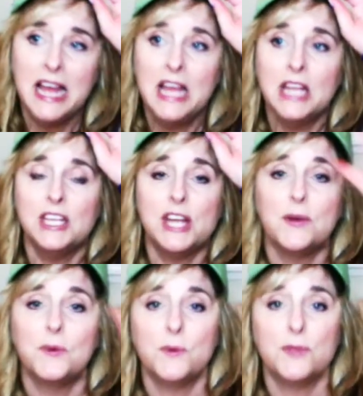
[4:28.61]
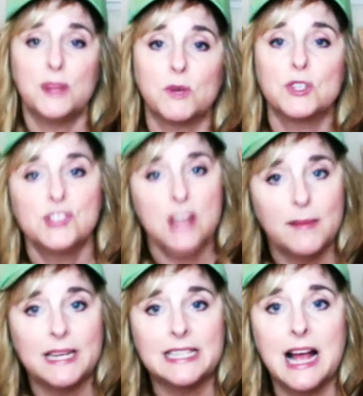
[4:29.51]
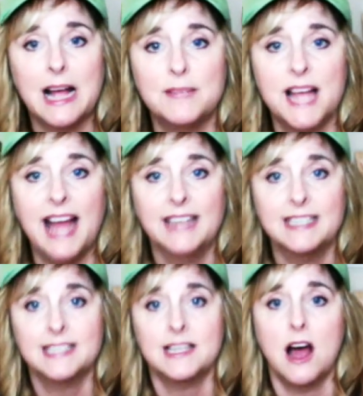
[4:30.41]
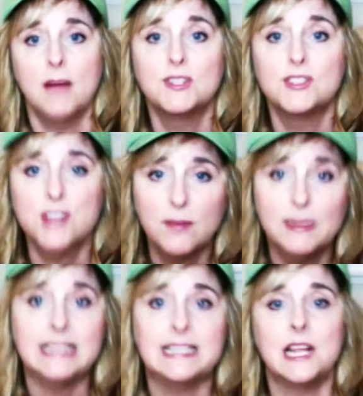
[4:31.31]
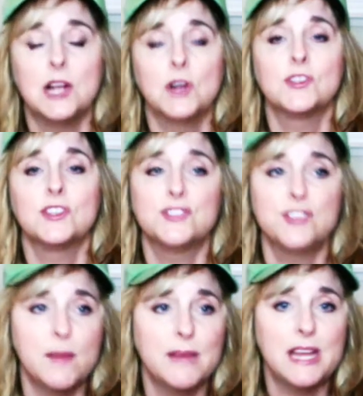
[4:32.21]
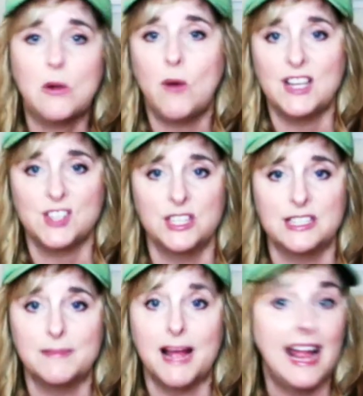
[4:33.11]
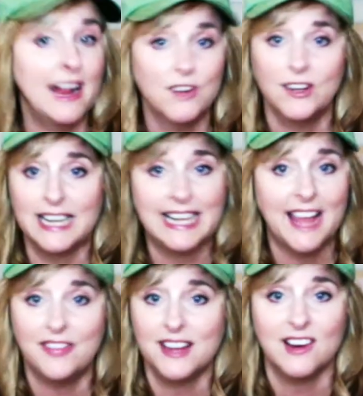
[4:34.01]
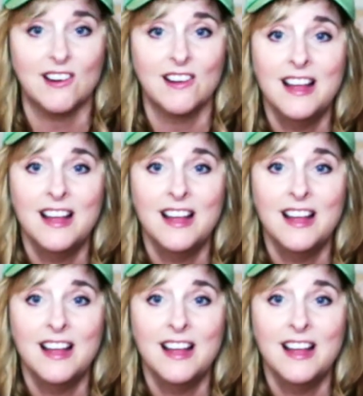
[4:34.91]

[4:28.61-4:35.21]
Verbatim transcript: you know, there were so many times I had to stop, so many tears, so many questions. Am I ever going to get there?